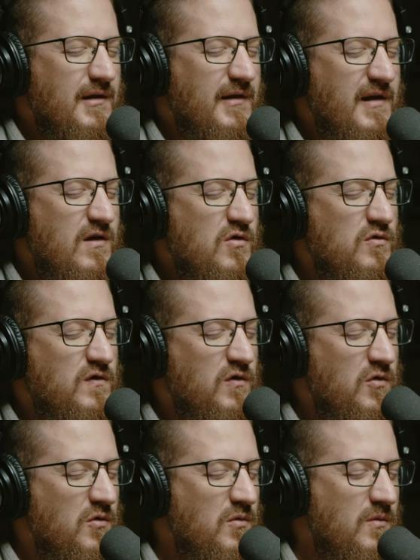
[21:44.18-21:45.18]
like you
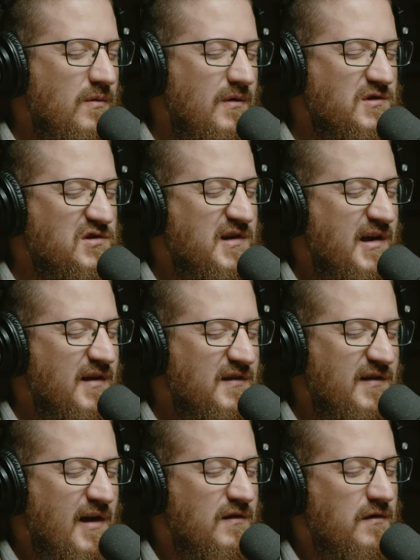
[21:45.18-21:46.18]
do just get a
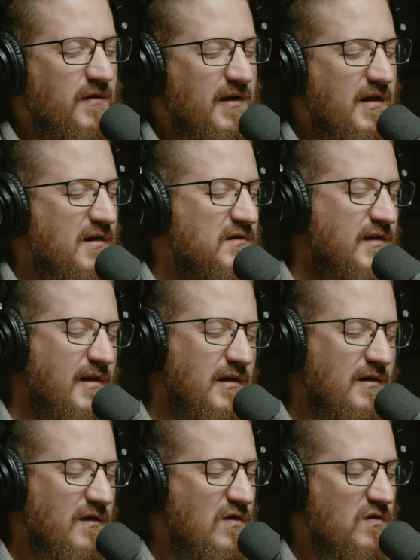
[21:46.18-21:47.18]
sense of like, here's like
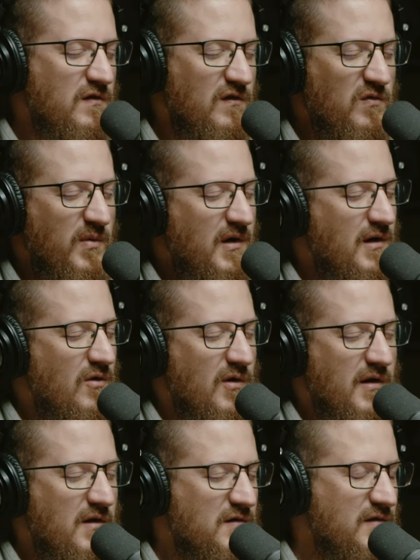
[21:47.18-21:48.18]
an accusing spirit, or
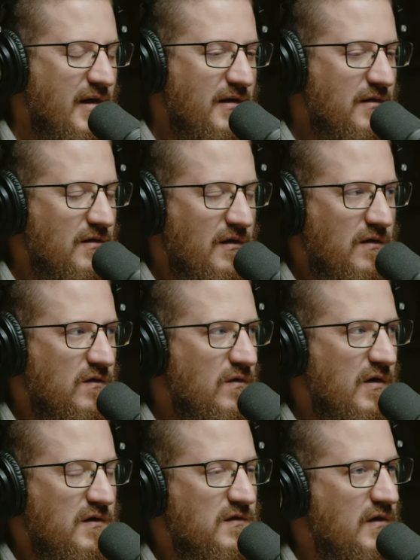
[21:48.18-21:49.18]

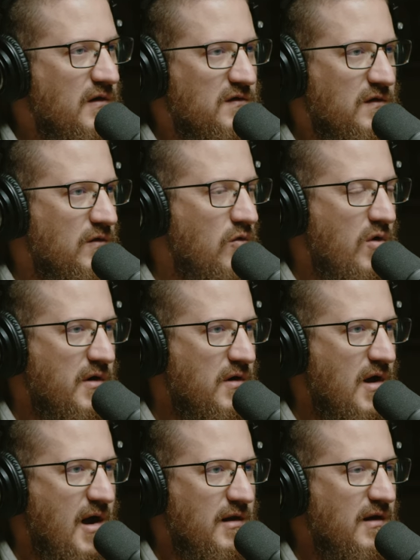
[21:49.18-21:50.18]
here's here's the Lord or
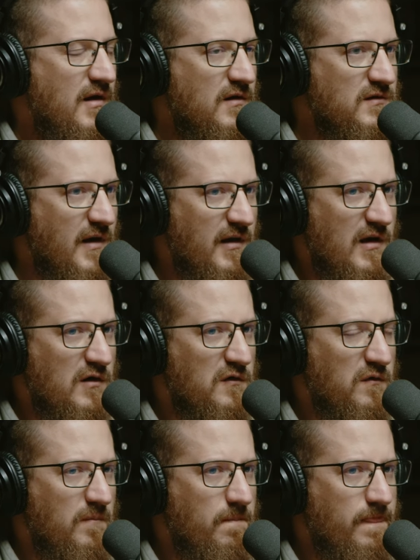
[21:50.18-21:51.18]
not. And
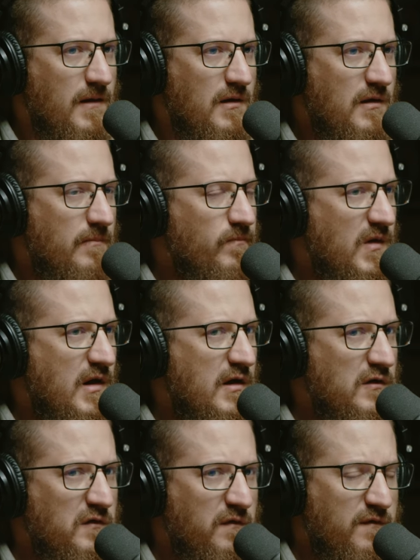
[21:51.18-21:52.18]
mm-hmm.
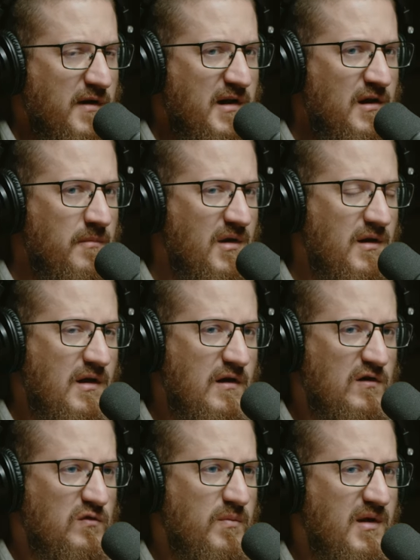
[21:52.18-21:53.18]
here's freedom, and
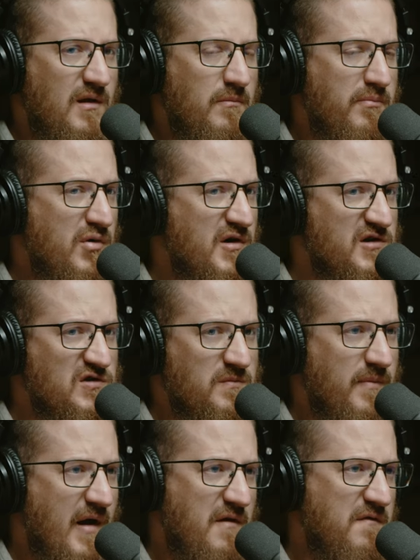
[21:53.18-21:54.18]
here's being
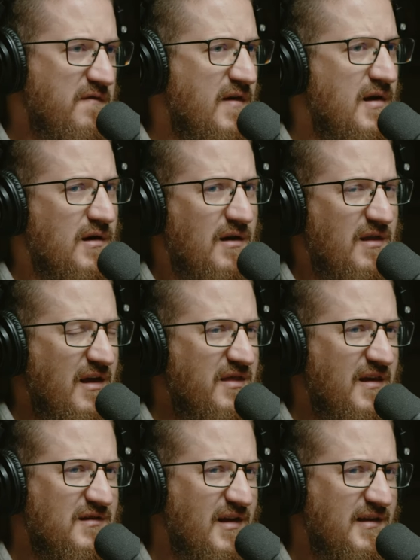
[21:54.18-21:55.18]
pushed by fear and
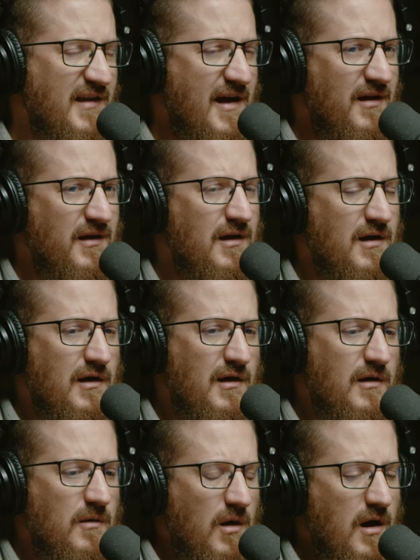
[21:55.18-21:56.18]
things like that. Like,
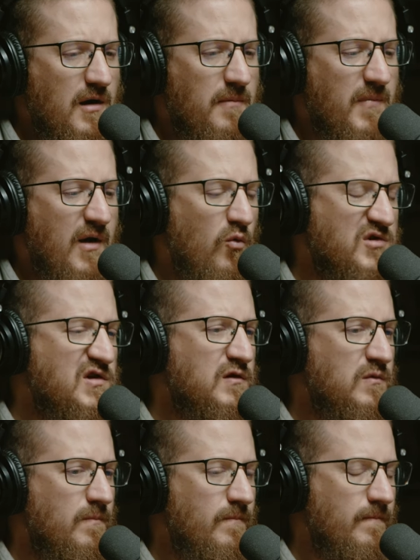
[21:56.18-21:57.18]
which
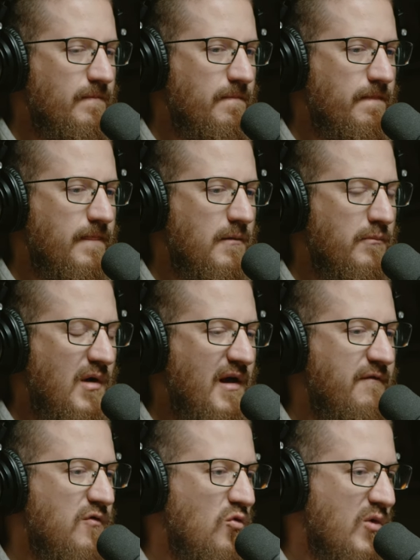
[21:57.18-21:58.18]
is,
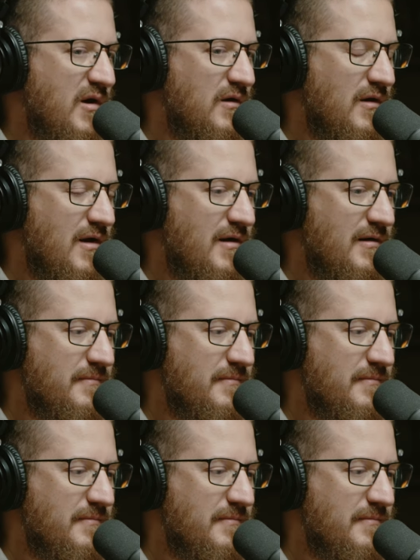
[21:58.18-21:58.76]
if you will,